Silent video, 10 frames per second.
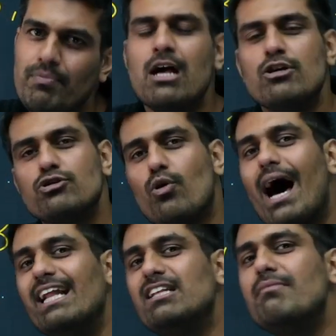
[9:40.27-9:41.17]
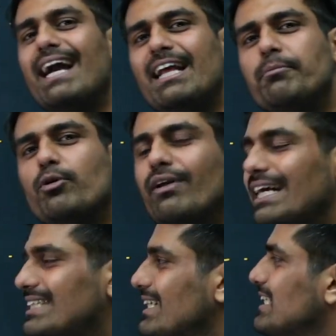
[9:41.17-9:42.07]
So arithmetic
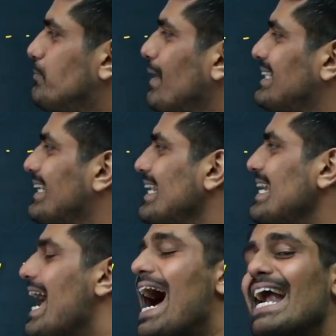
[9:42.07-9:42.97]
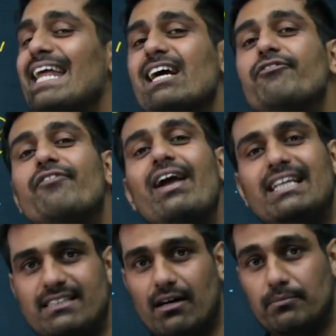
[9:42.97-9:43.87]
progression is basically adding a fixed
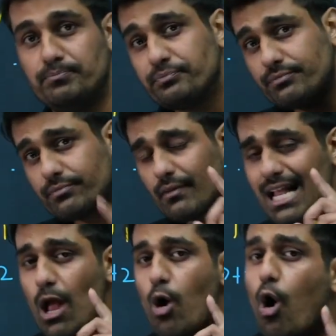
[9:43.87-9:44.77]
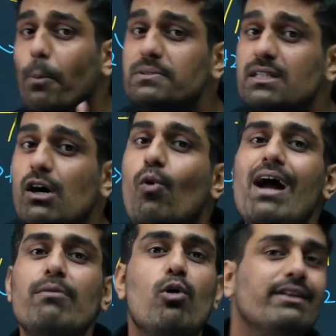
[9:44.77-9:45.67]
term. Observe one
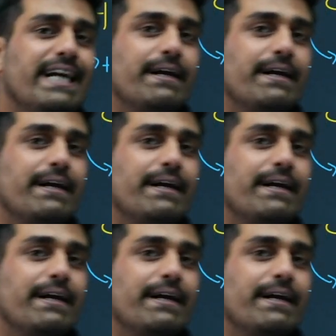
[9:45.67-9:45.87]
more thing.